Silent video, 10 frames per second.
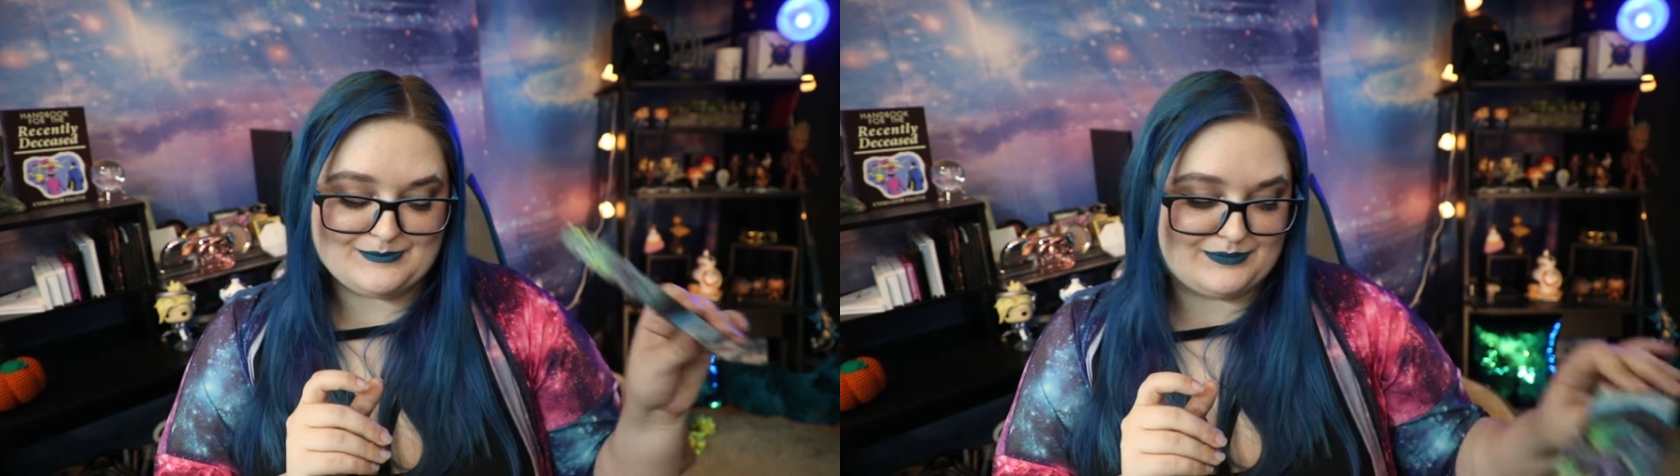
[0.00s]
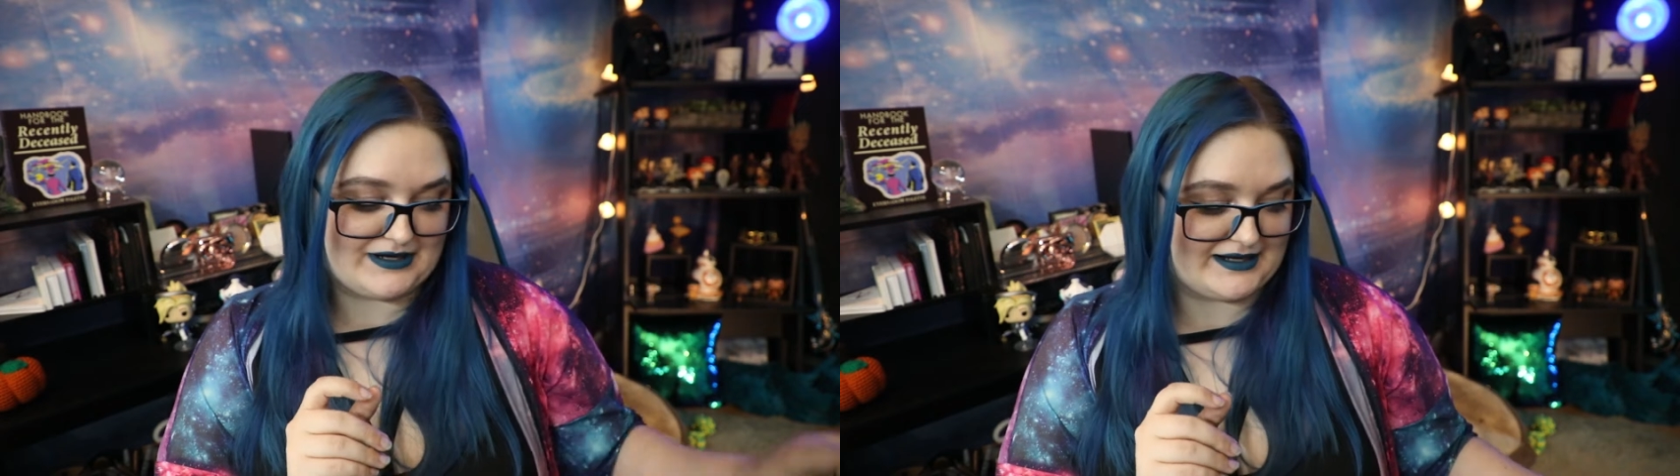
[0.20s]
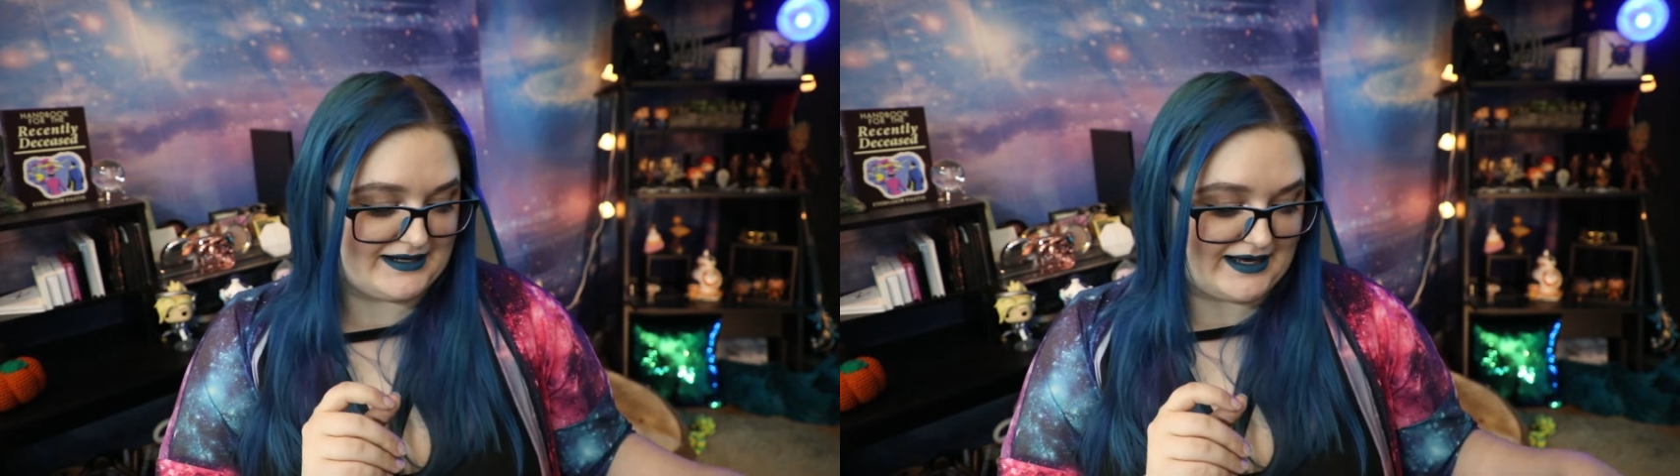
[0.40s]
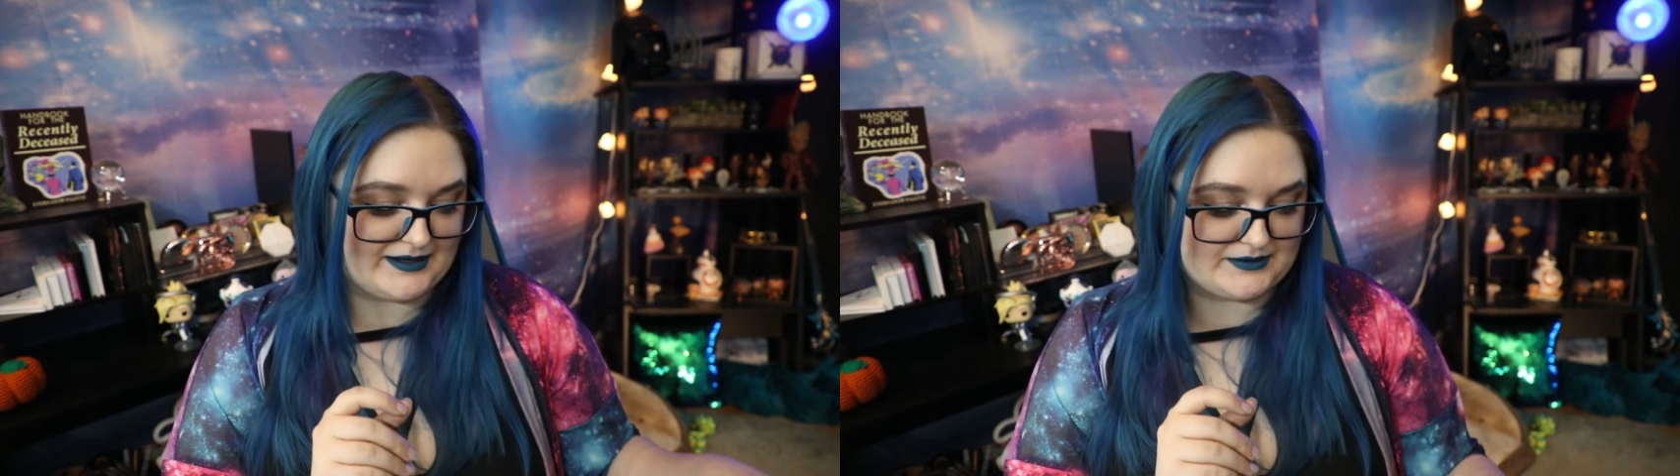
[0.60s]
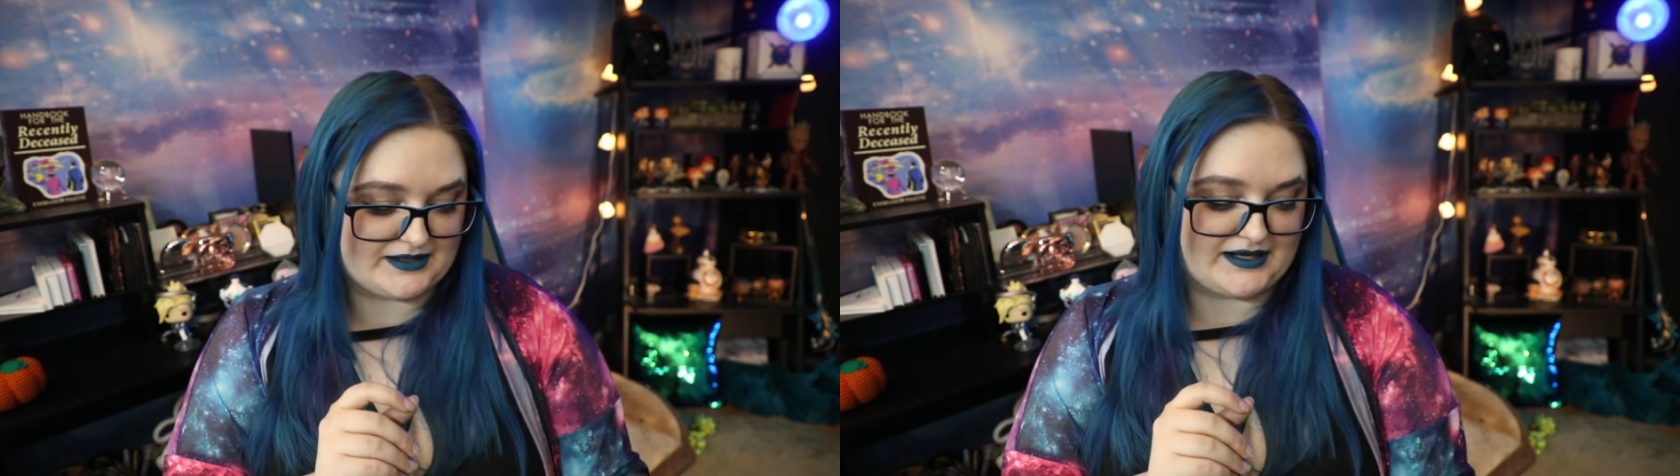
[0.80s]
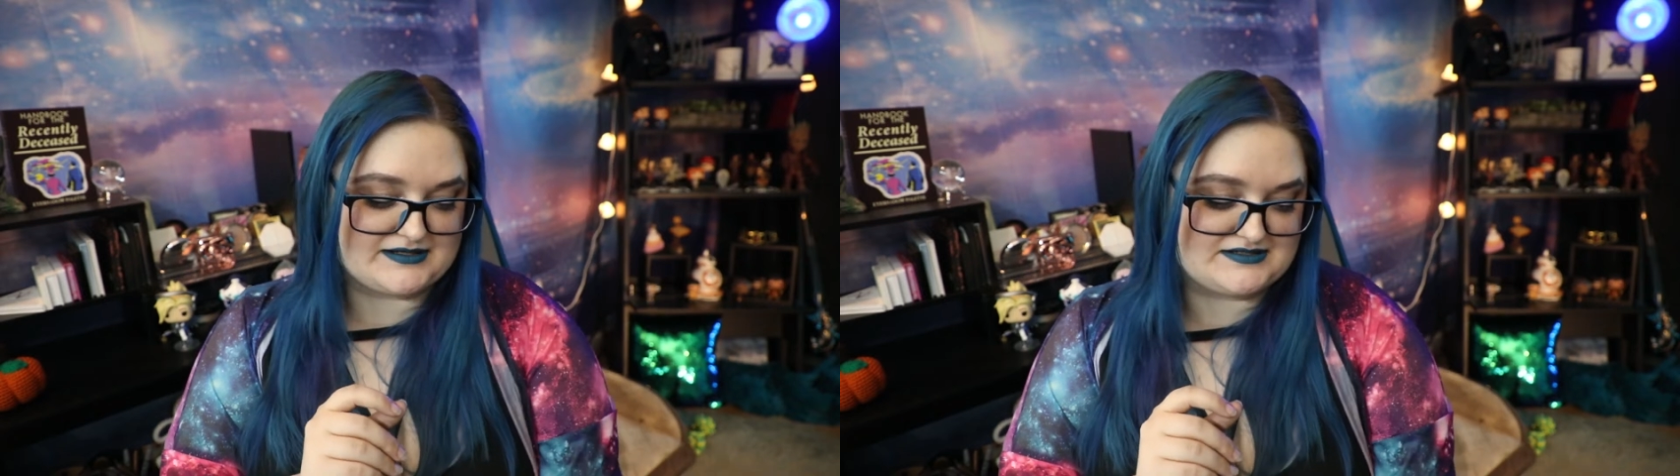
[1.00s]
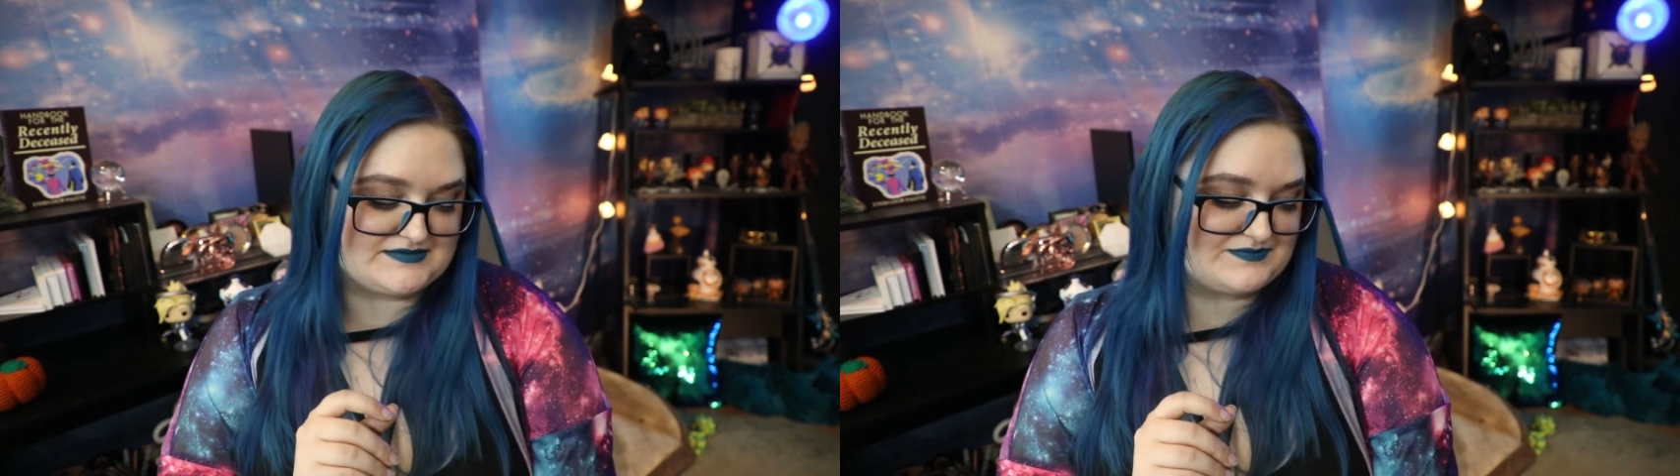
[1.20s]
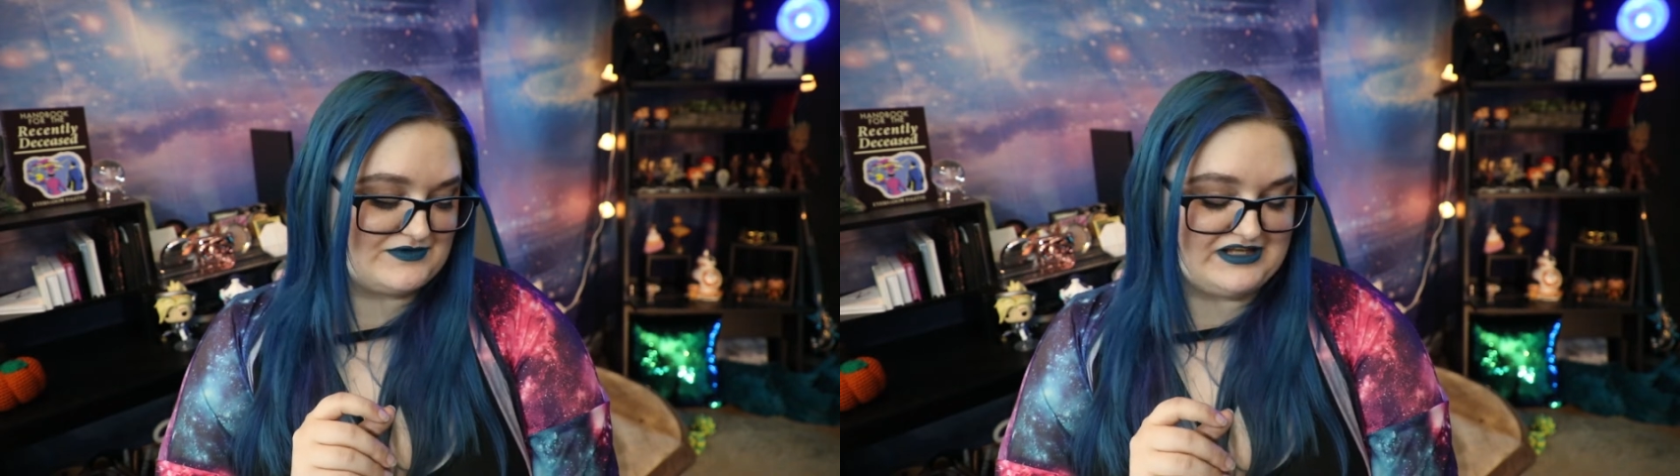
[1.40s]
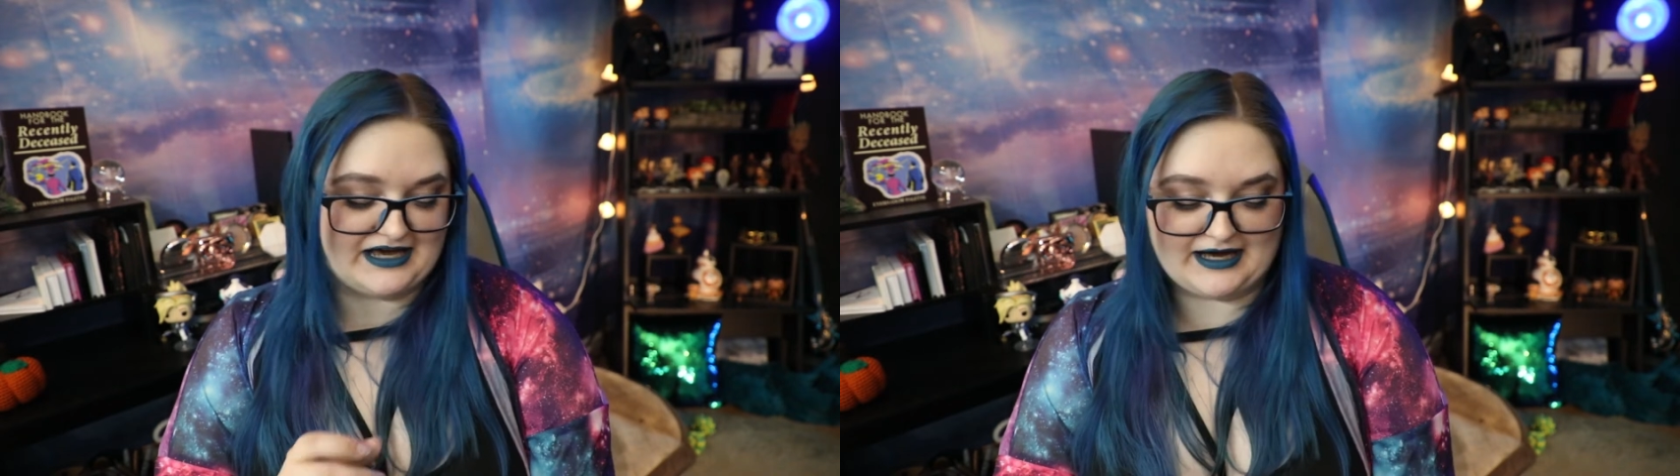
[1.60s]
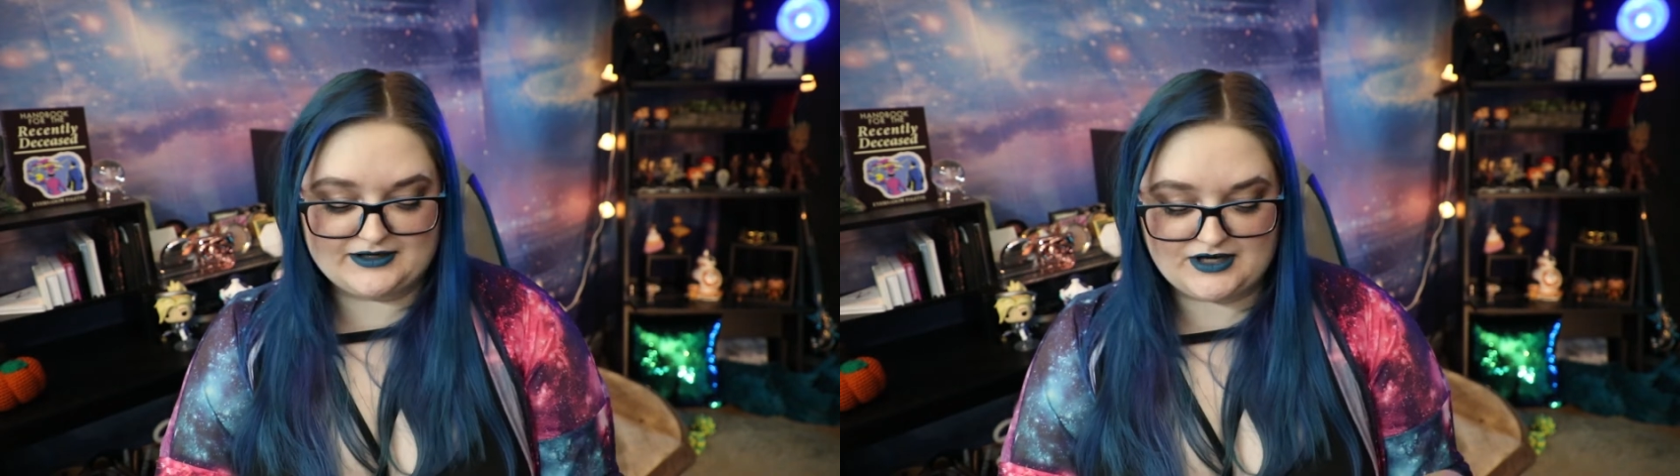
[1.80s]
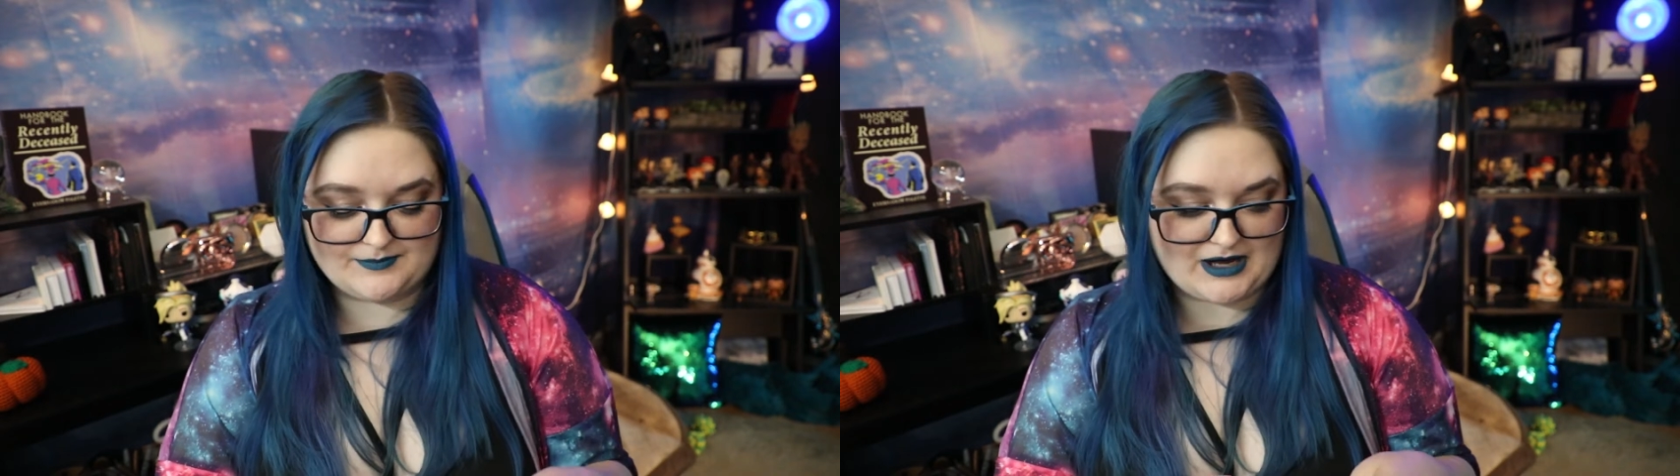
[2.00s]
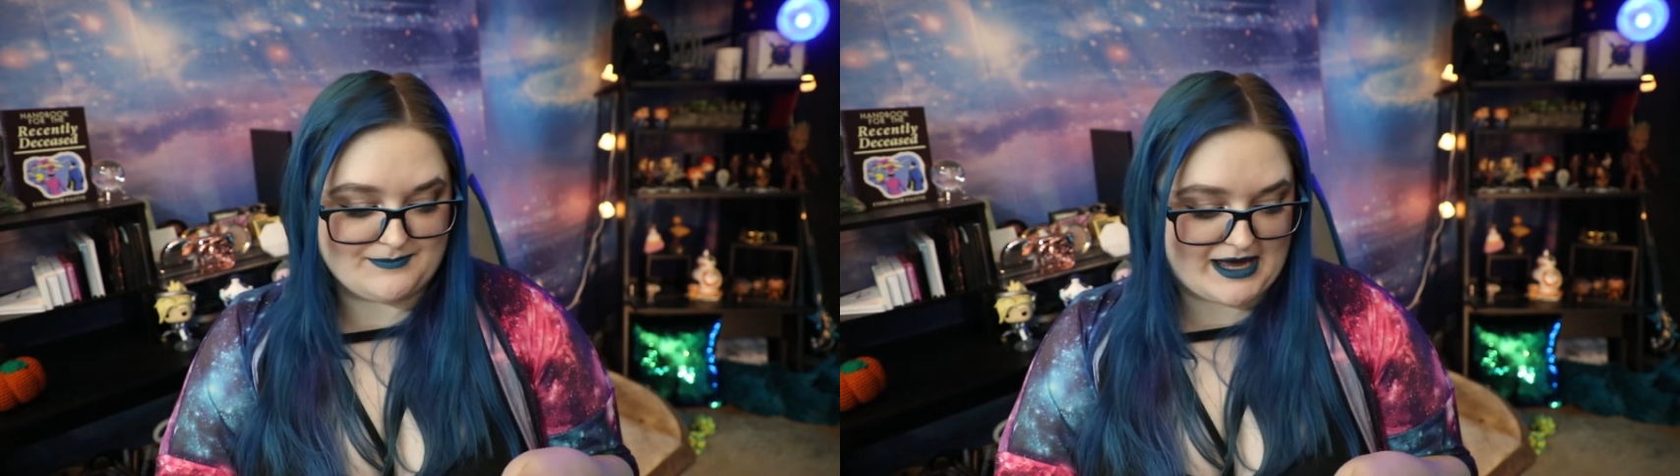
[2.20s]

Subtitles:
But I'm not